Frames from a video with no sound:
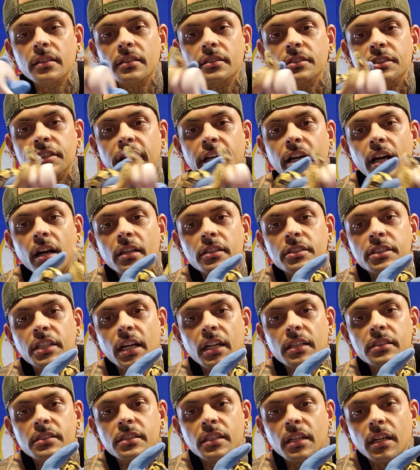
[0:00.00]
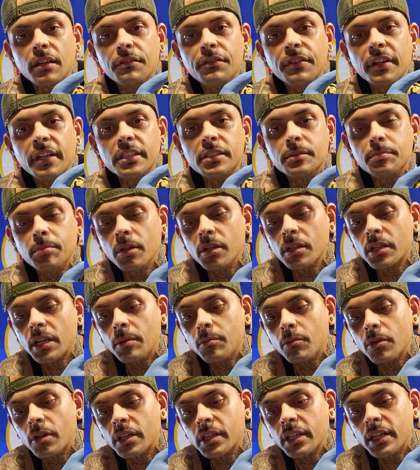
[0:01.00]
JR Johnson on Facebook.
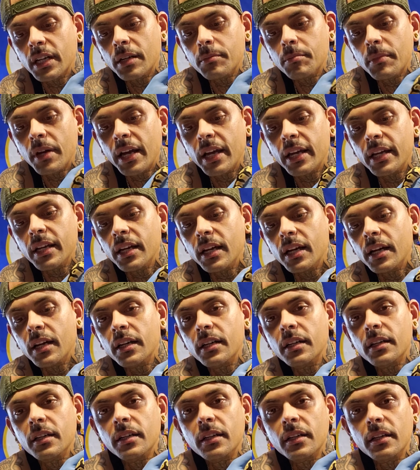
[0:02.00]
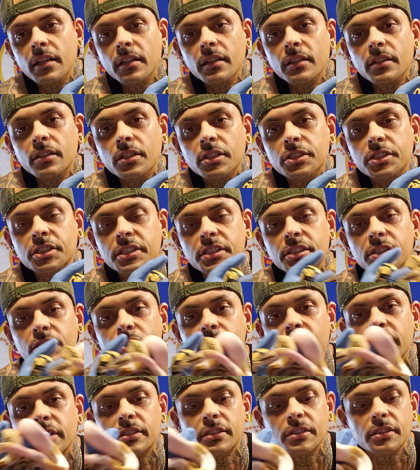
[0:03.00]
I'm working on my Kush
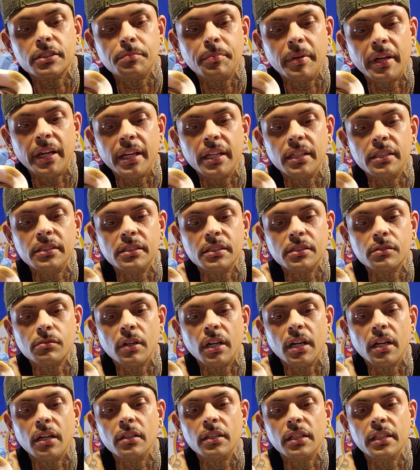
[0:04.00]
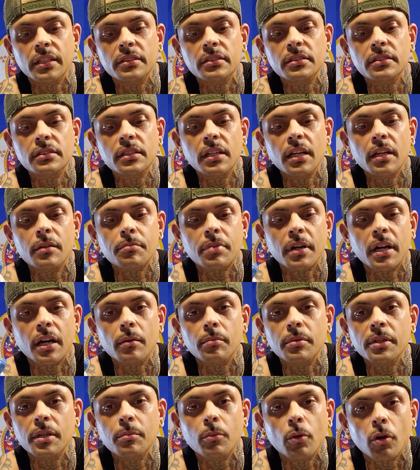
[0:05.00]
Constrictors page as well, and
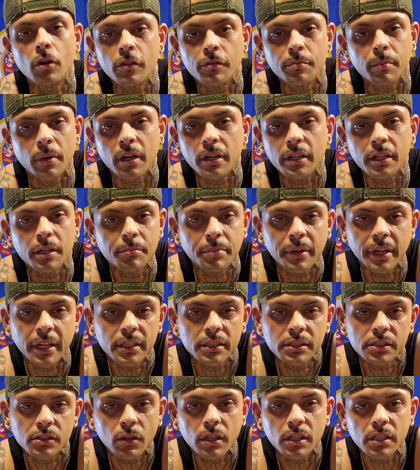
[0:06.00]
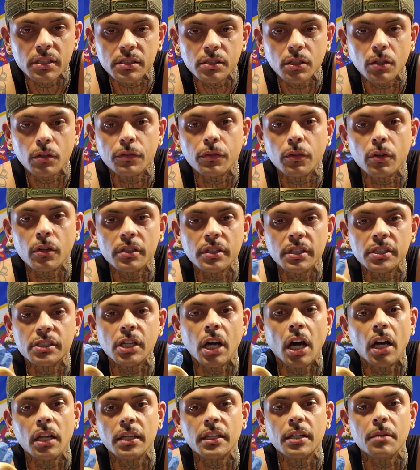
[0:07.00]
probably a Morph Market page, so on and so forth. It's
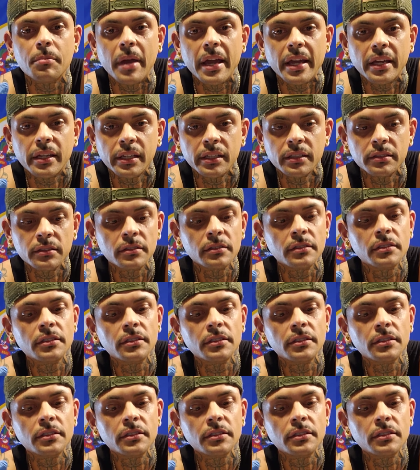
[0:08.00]
all in the making.